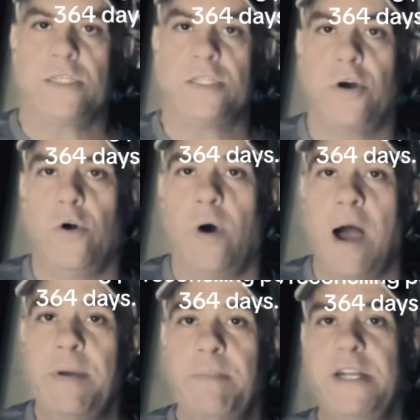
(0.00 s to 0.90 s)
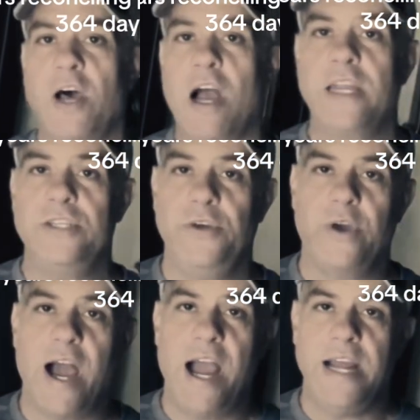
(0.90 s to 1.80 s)
So I'm going to be talking to you
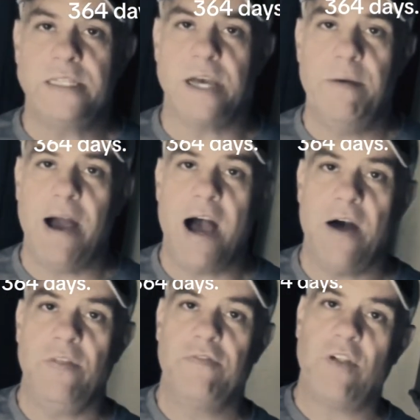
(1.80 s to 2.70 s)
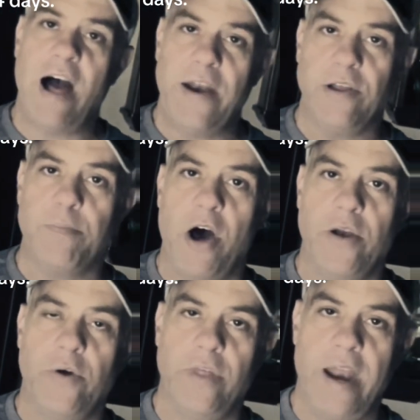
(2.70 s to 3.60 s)
guys about the flat earth
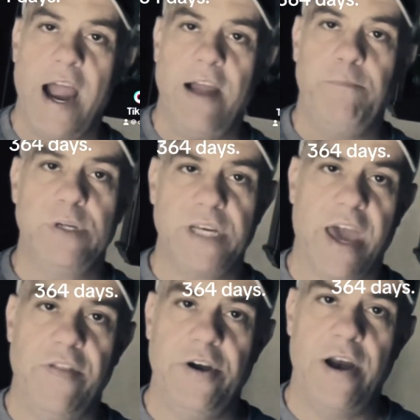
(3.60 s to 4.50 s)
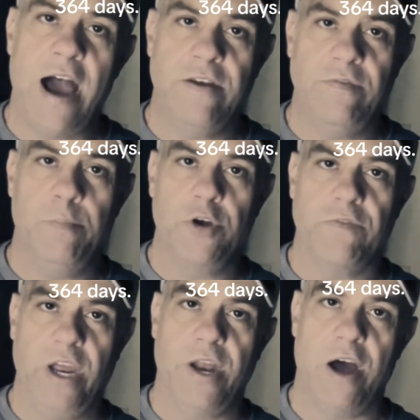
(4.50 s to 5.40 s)
model that I have put together out of the book of
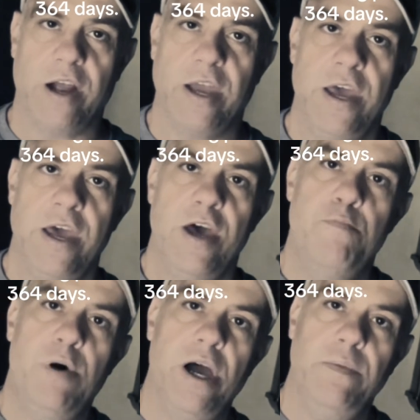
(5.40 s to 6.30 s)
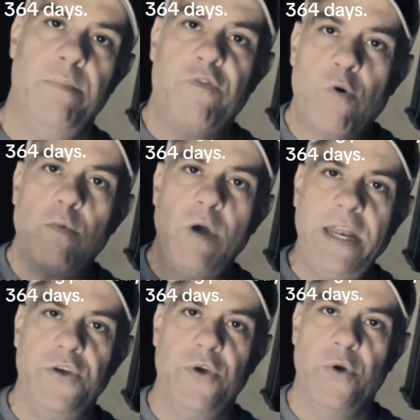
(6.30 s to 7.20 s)
Enoch. But before we
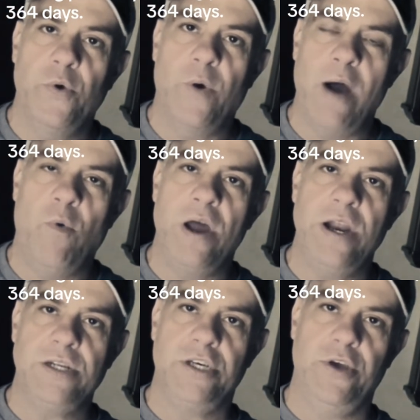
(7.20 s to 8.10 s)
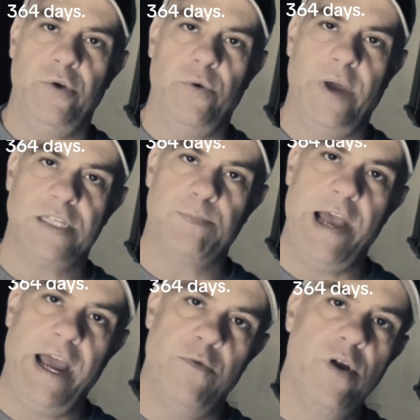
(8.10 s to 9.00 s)
do, I wanted to
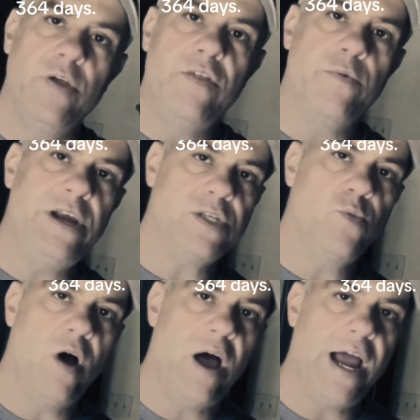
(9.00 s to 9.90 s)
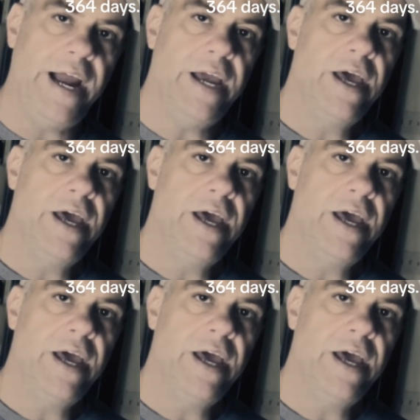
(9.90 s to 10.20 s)
explain really the reason why